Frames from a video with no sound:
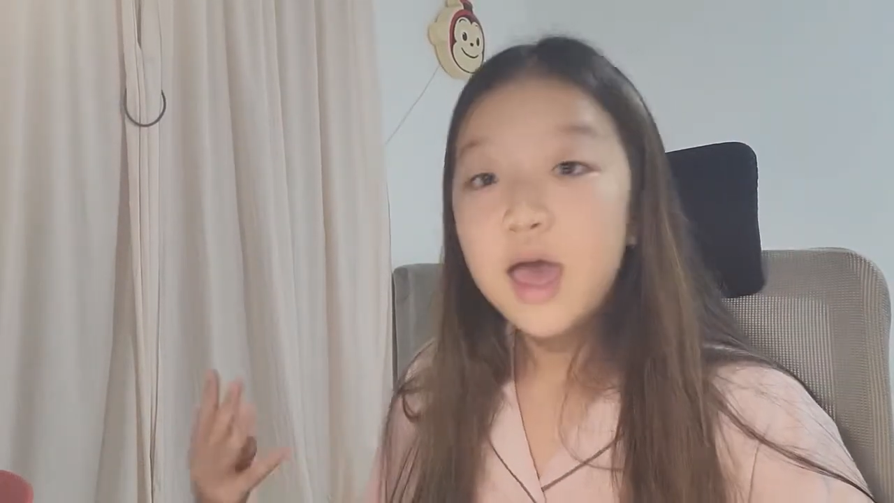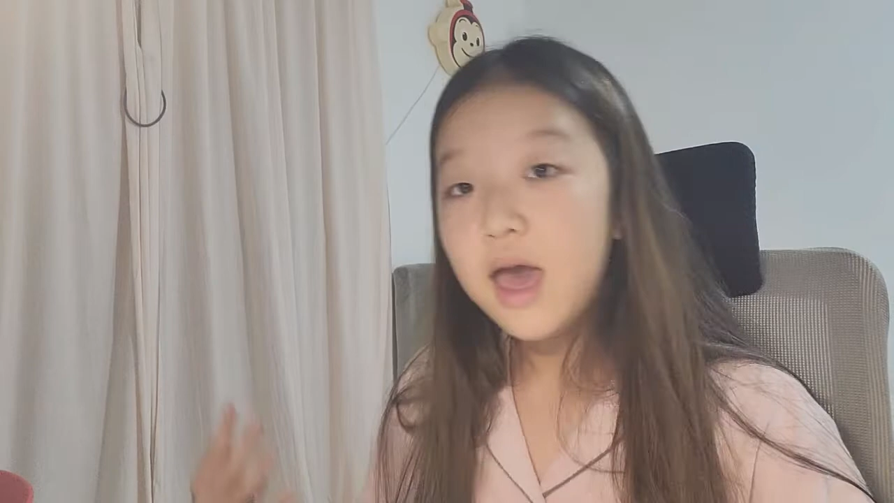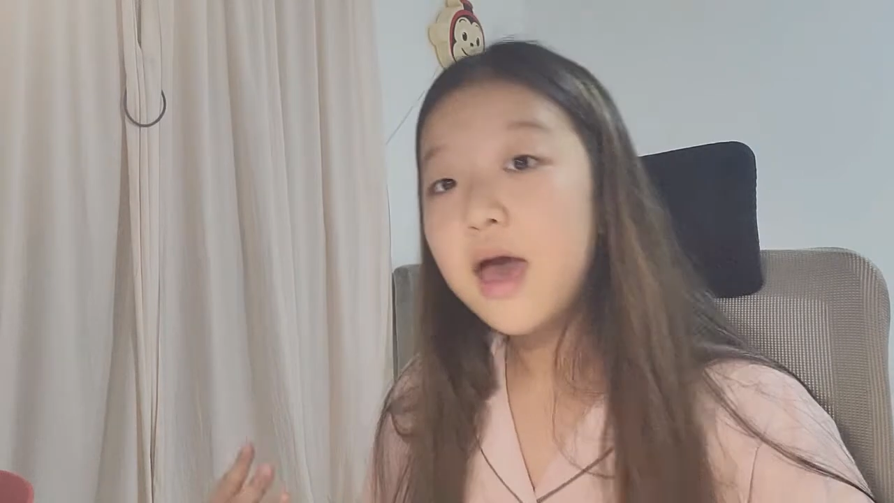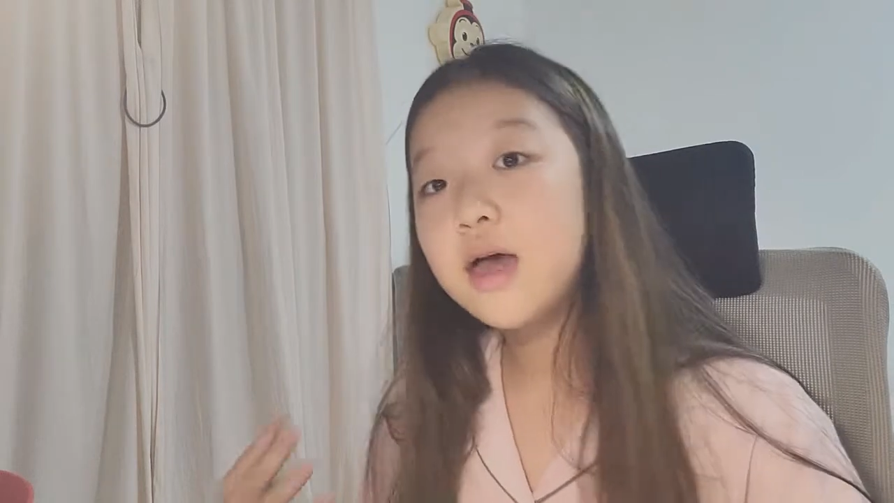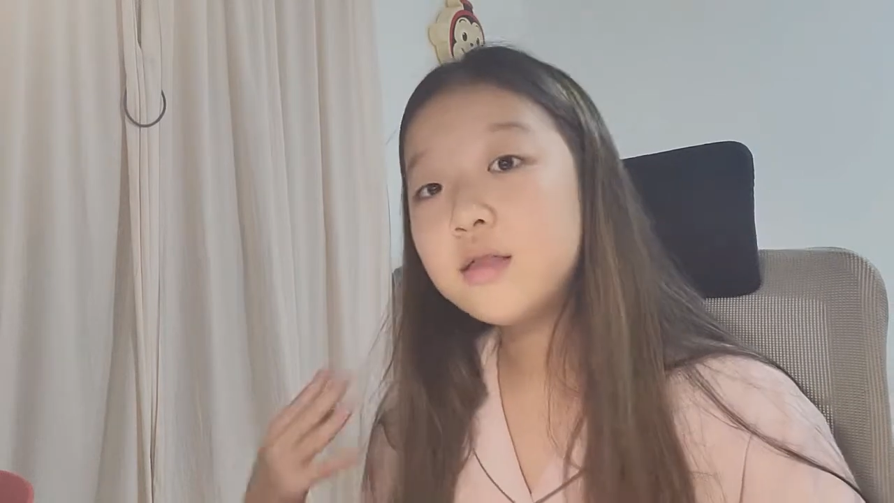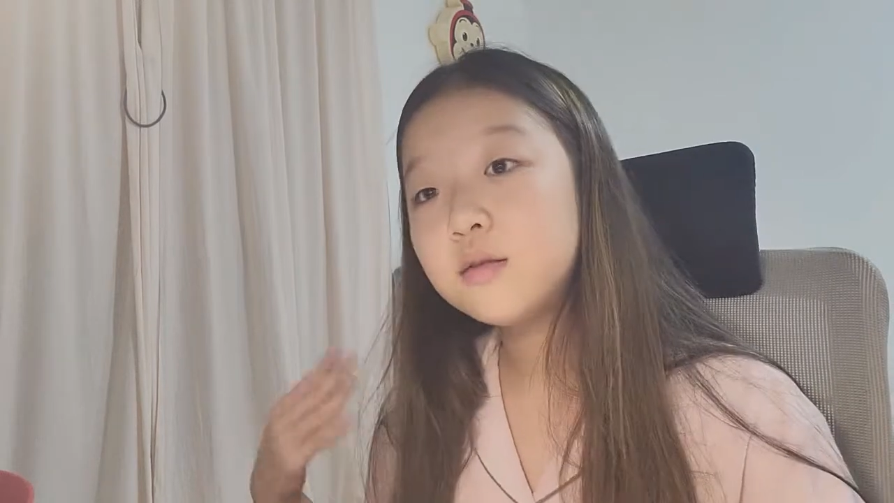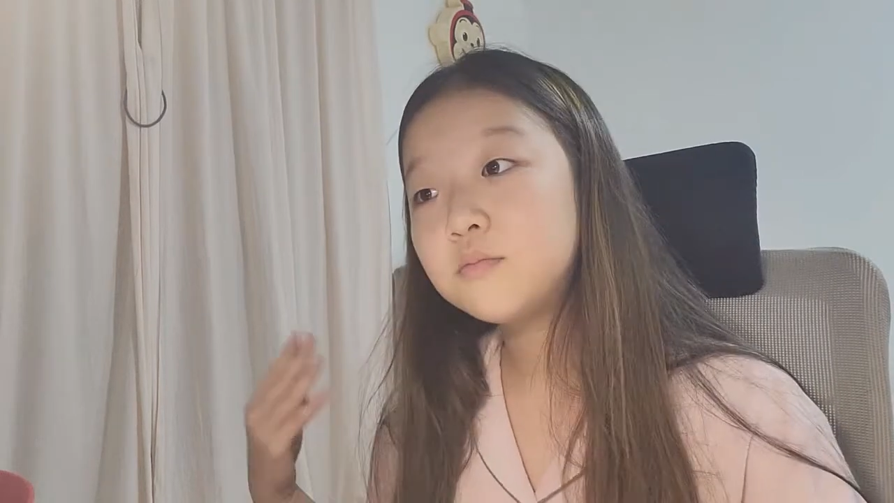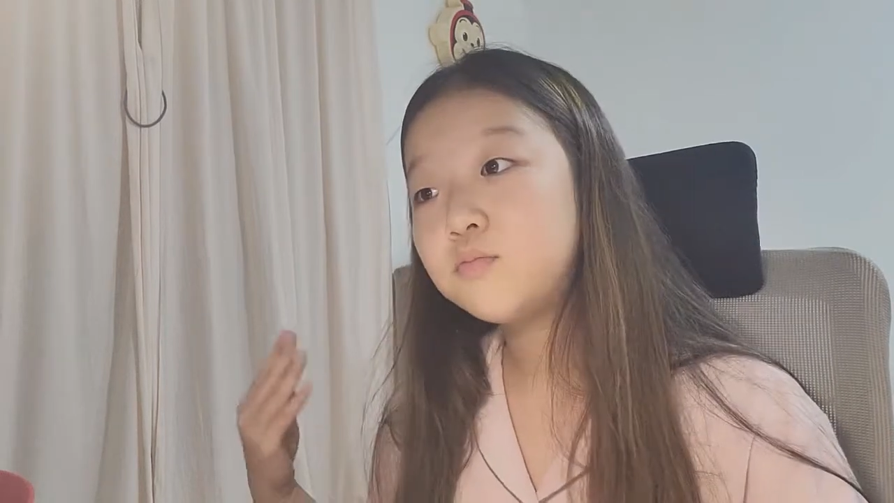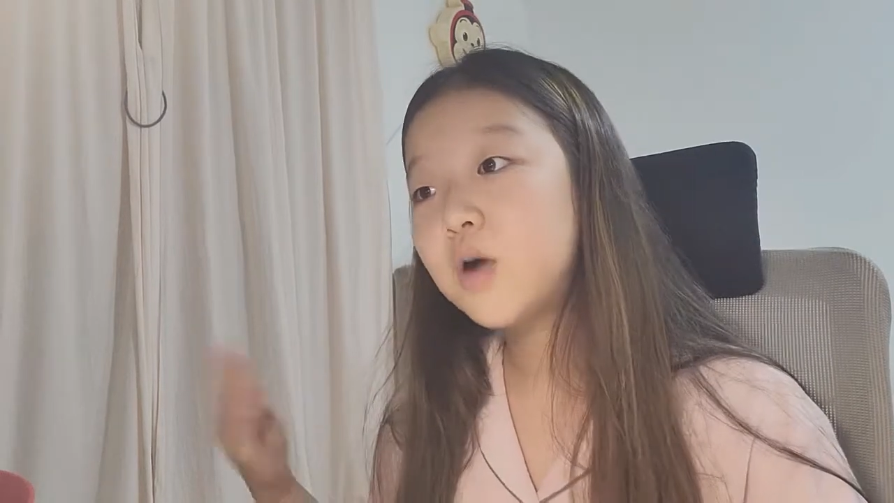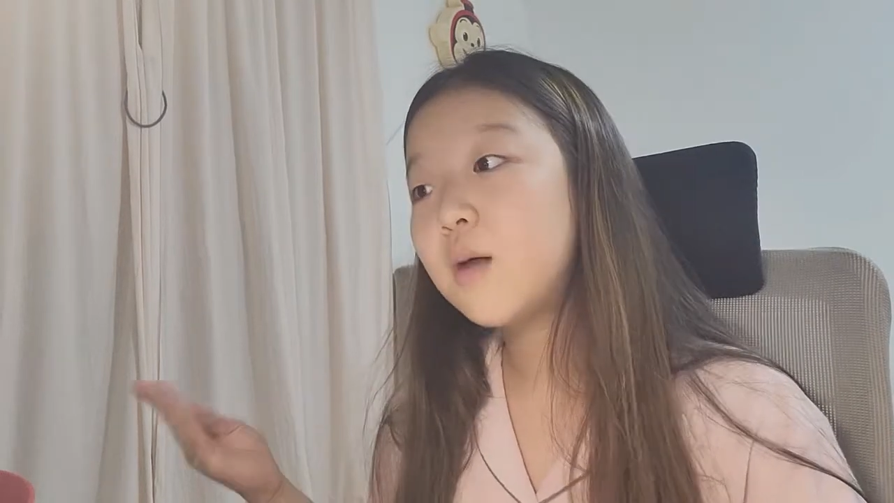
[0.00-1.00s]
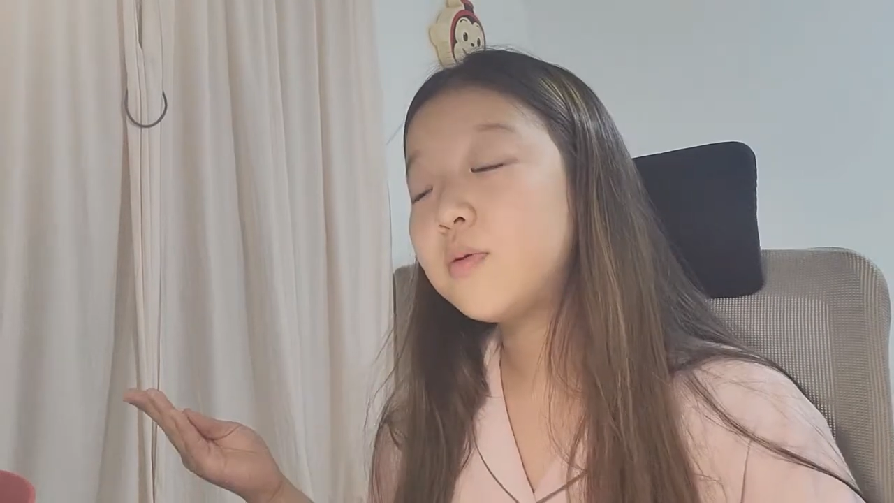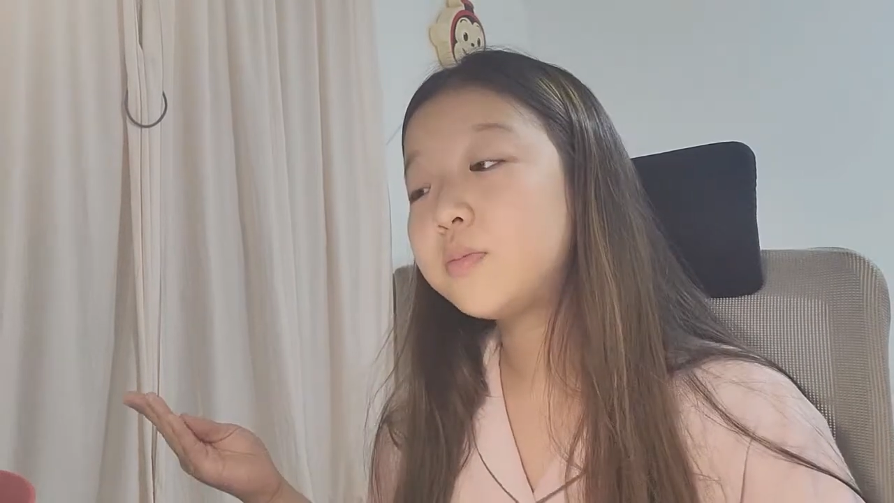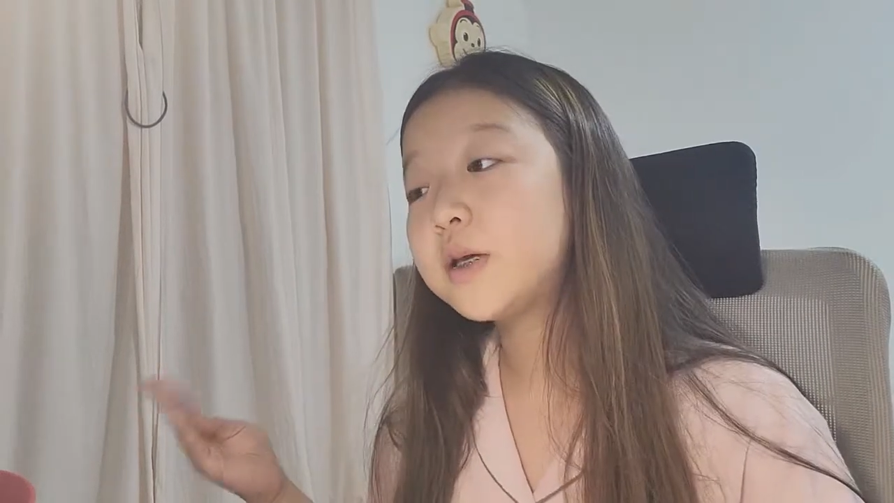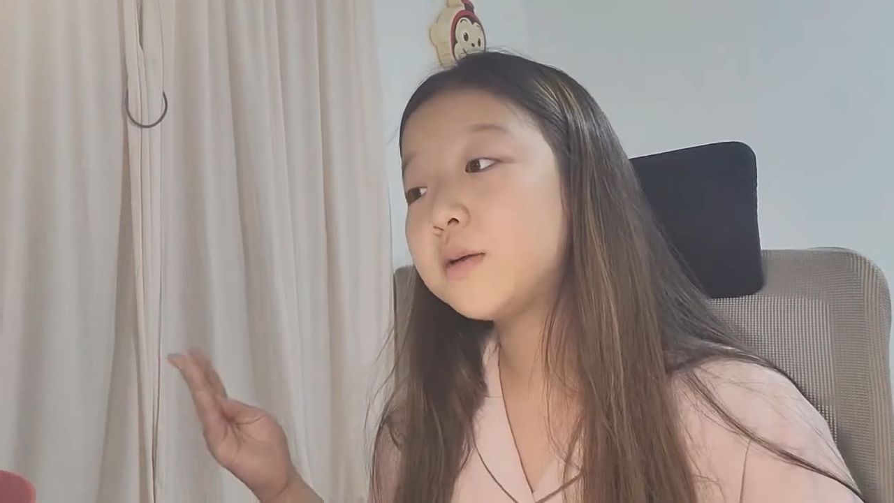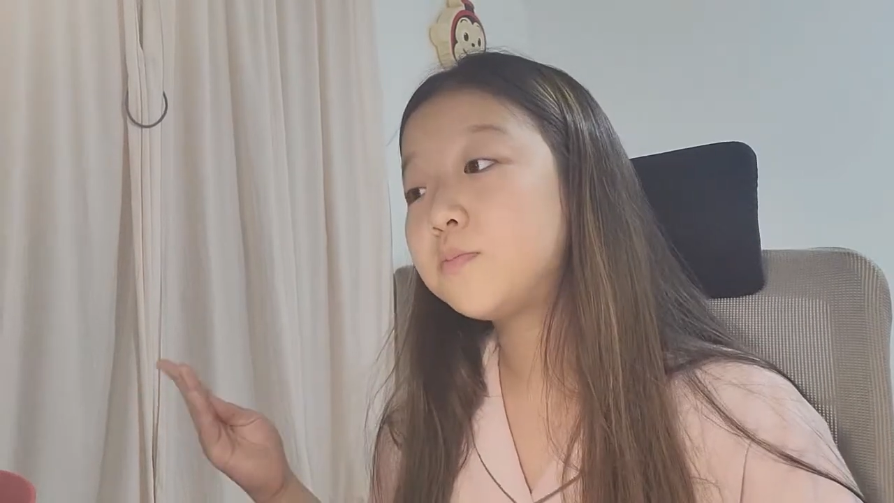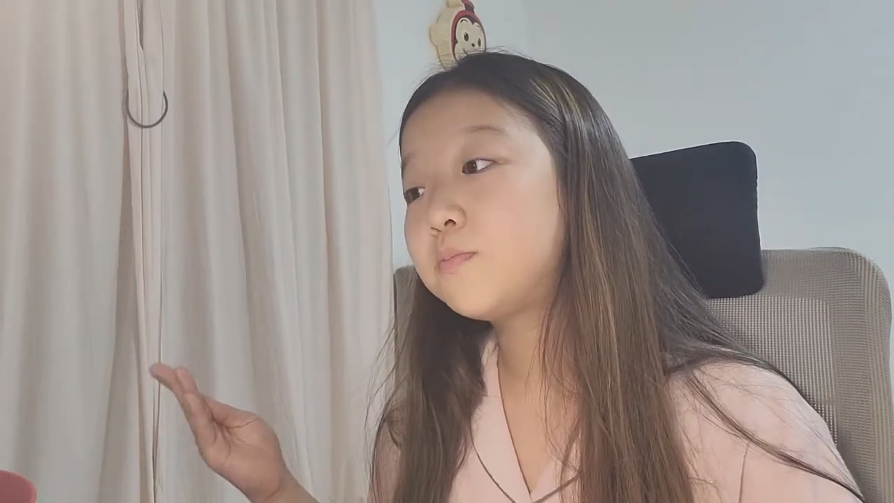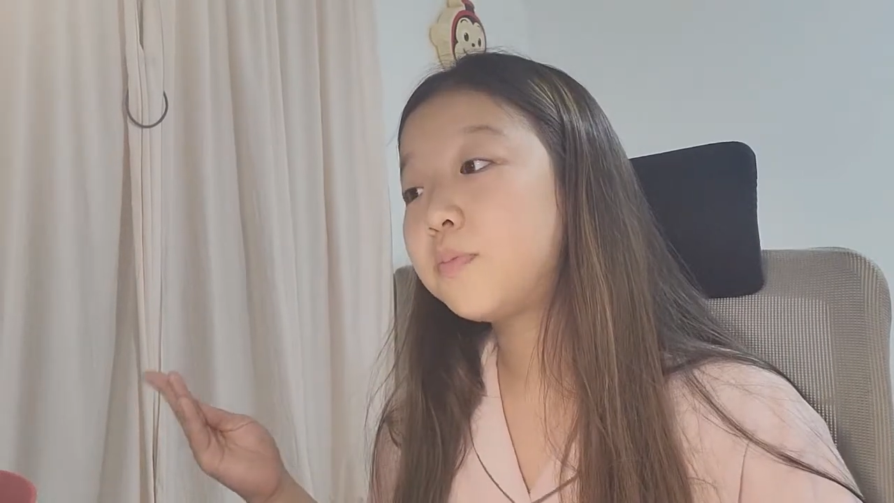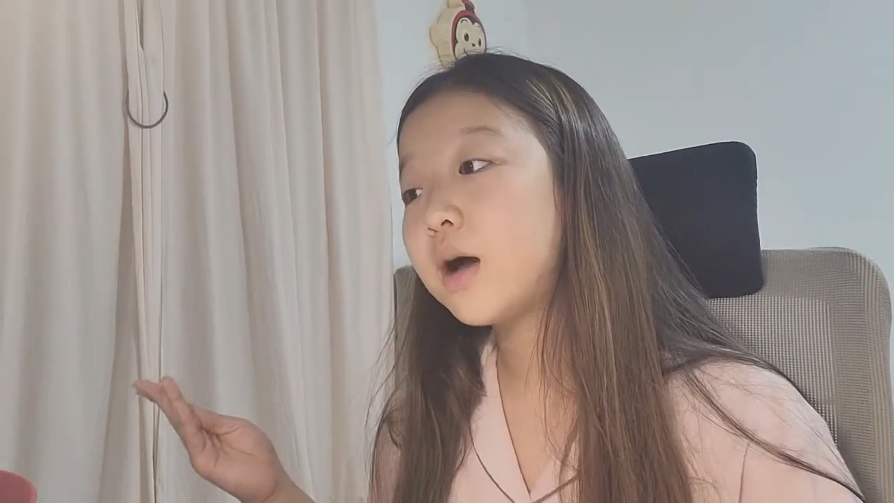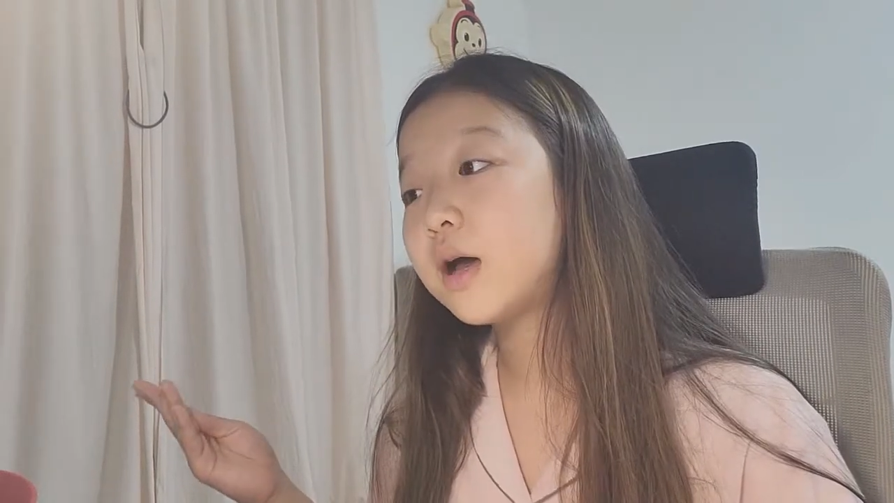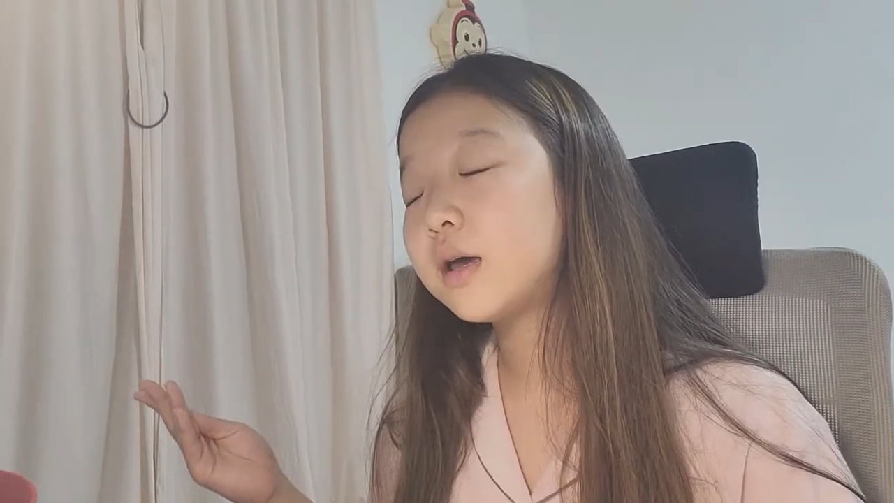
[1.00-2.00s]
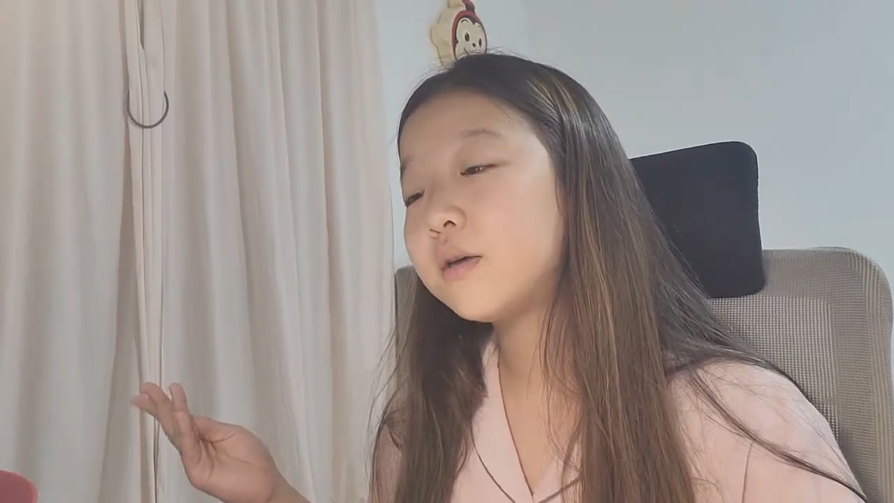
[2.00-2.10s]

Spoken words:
and probably by